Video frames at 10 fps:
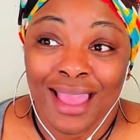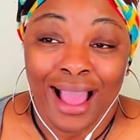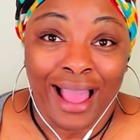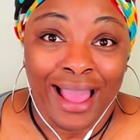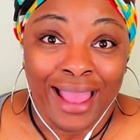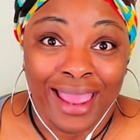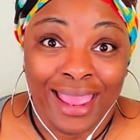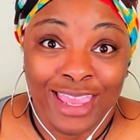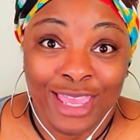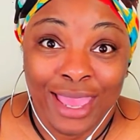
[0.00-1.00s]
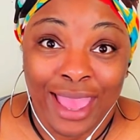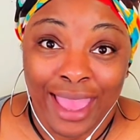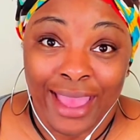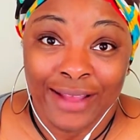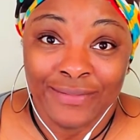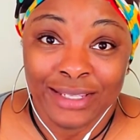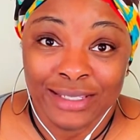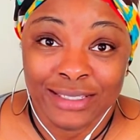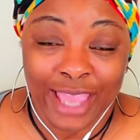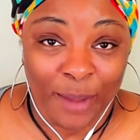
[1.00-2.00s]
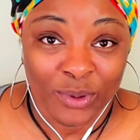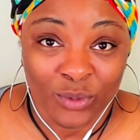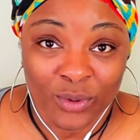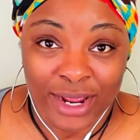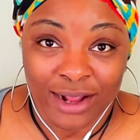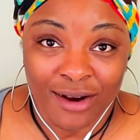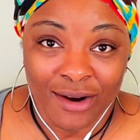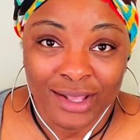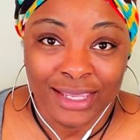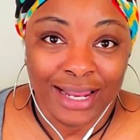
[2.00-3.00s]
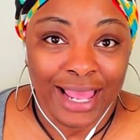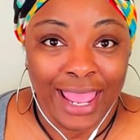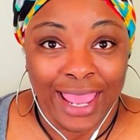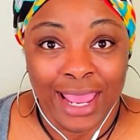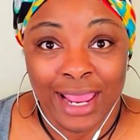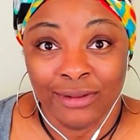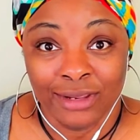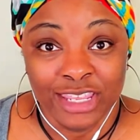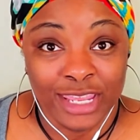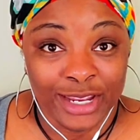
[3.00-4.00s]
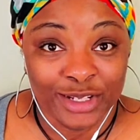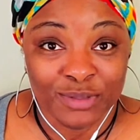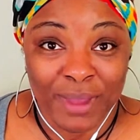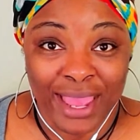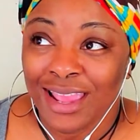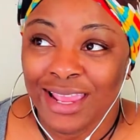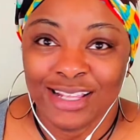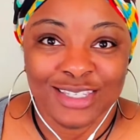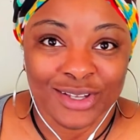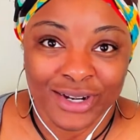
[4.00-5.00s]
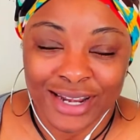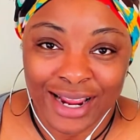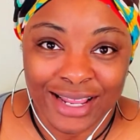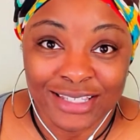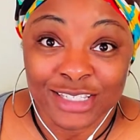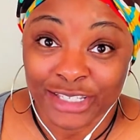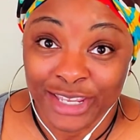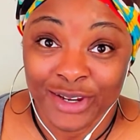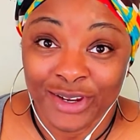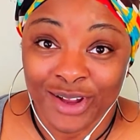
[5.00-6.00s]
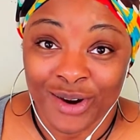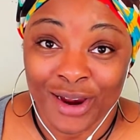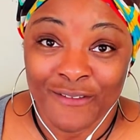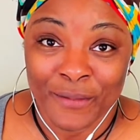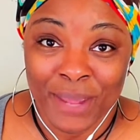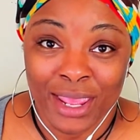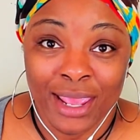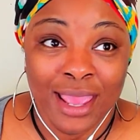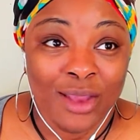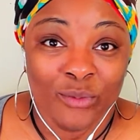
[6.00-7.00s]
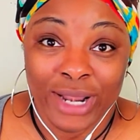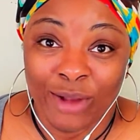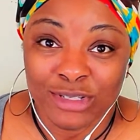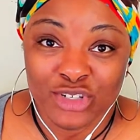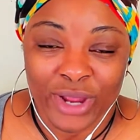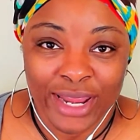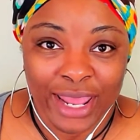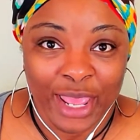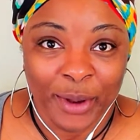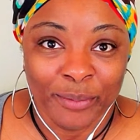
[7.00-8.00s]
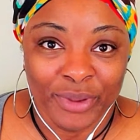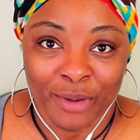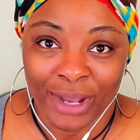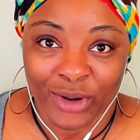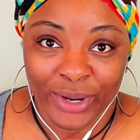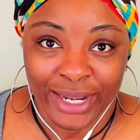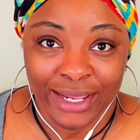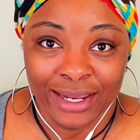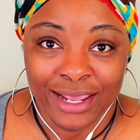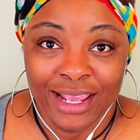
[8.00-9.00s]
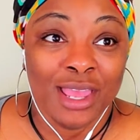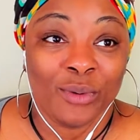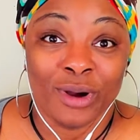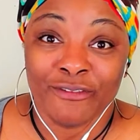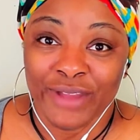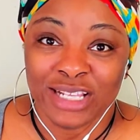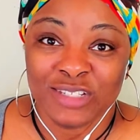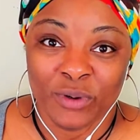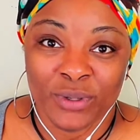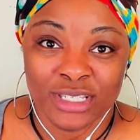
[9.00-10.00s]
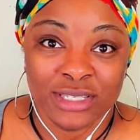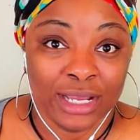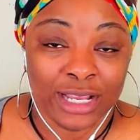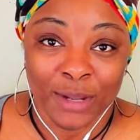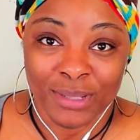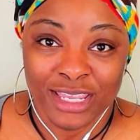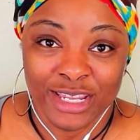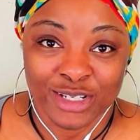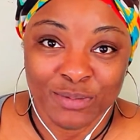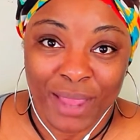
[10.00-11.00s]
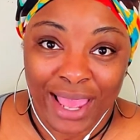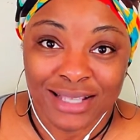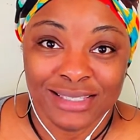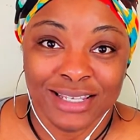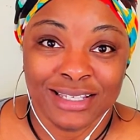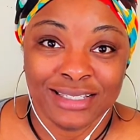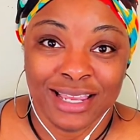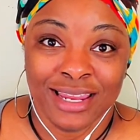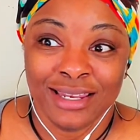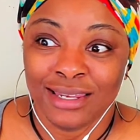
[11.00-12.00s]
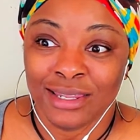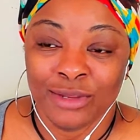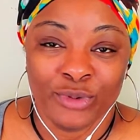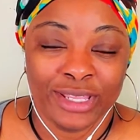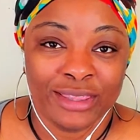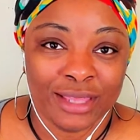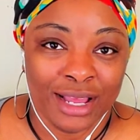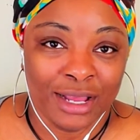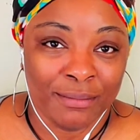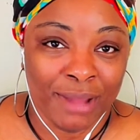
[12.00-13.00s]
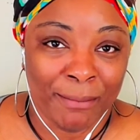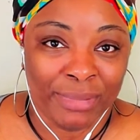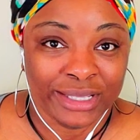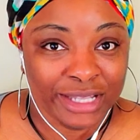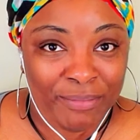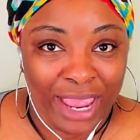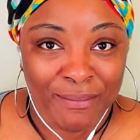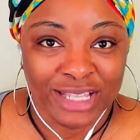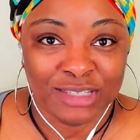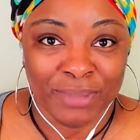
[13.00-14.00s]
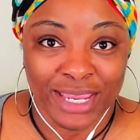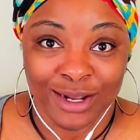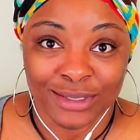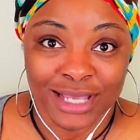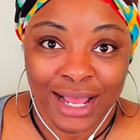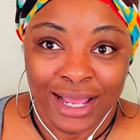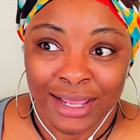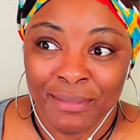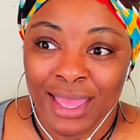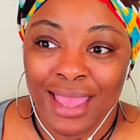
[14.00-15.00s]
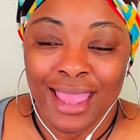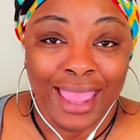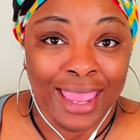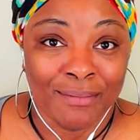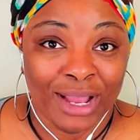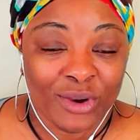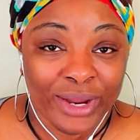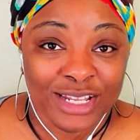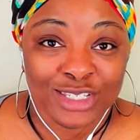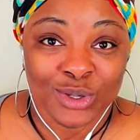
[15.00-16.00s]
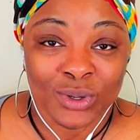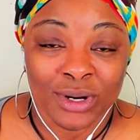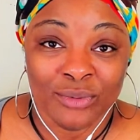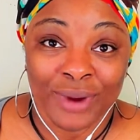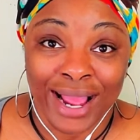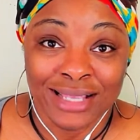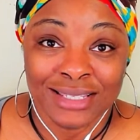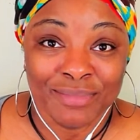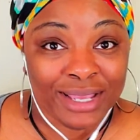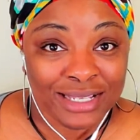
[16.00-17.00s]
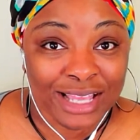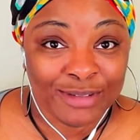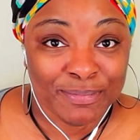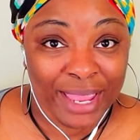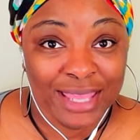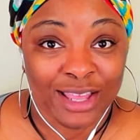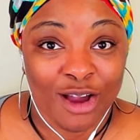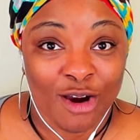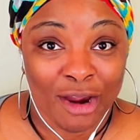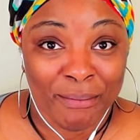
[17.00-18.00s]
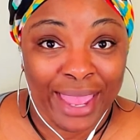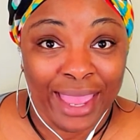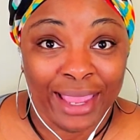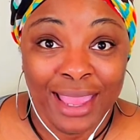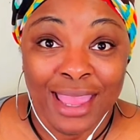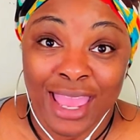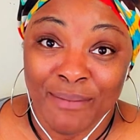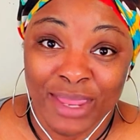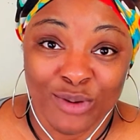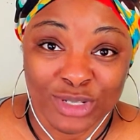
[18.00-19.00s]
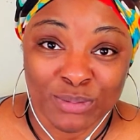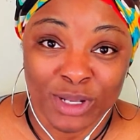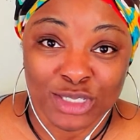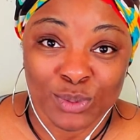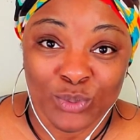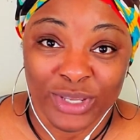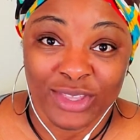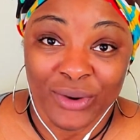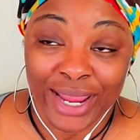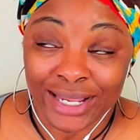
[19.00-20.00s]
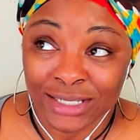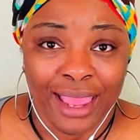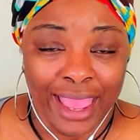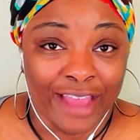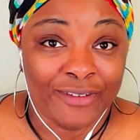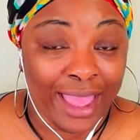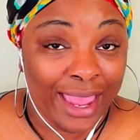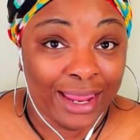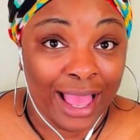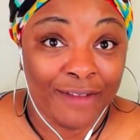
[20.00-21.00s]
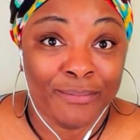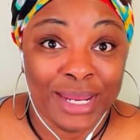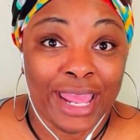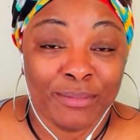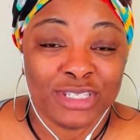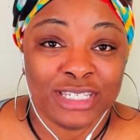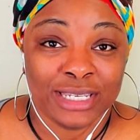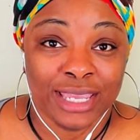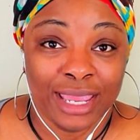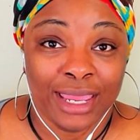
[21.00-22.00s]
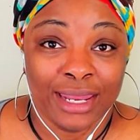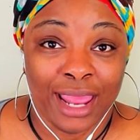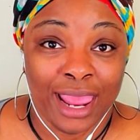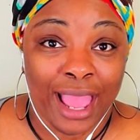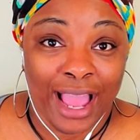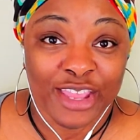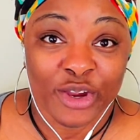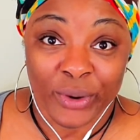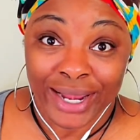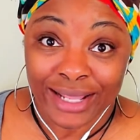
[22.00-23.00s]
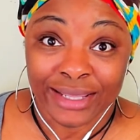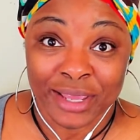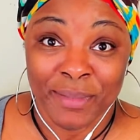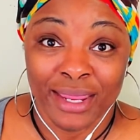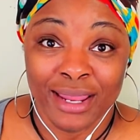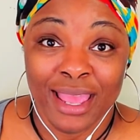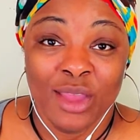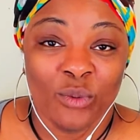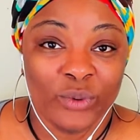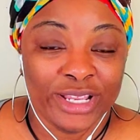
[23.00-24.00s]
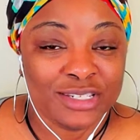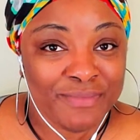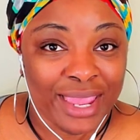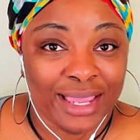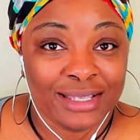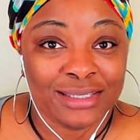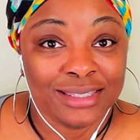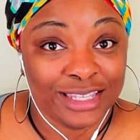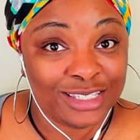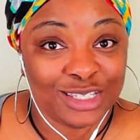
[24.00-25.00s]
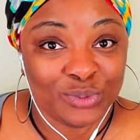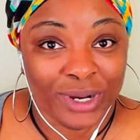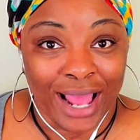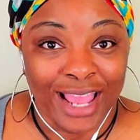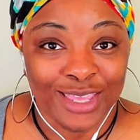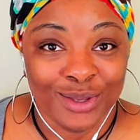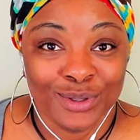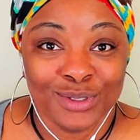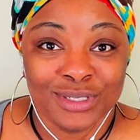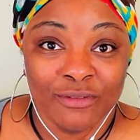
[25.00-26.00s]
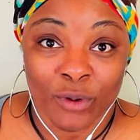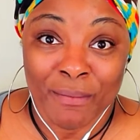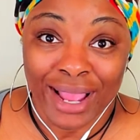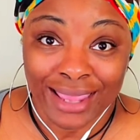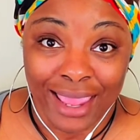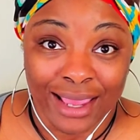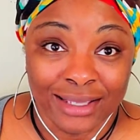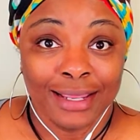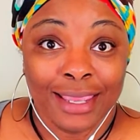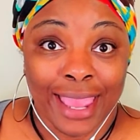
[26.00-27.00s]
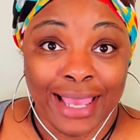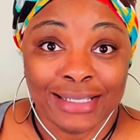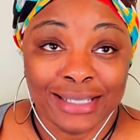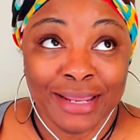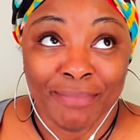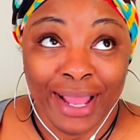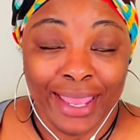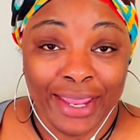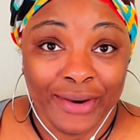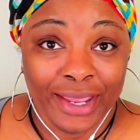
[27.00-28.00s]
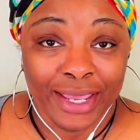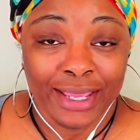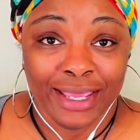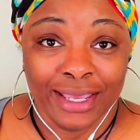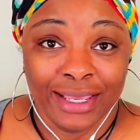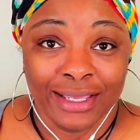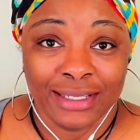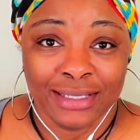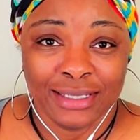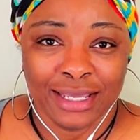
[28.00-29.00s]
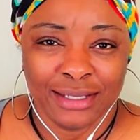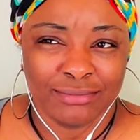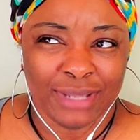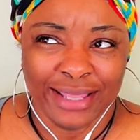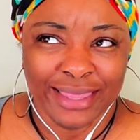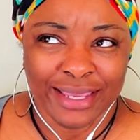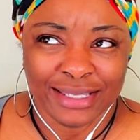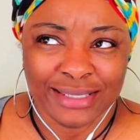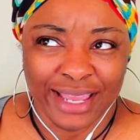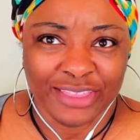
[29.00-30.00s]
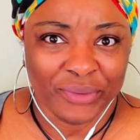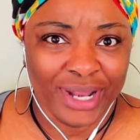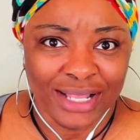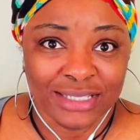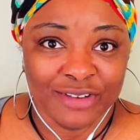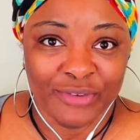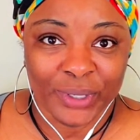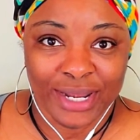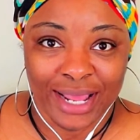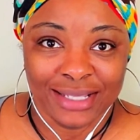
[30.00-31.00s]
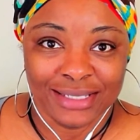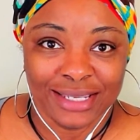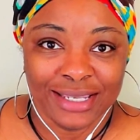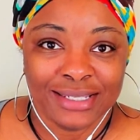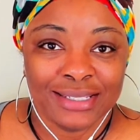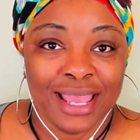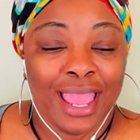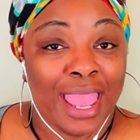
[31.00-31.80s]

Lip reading: I have this Capital One card that I had years back. It started out as a secured card for me when I was trying to help build my credit. Well, fast forward a couple of years past this, and with my monthly payments being on time and my credit score rising because I was paying the card back and being responsible with credit, I've been able to get a higher credit limit, which means this is what I use for my gas. Gas in my area is, I think it's like $3.49.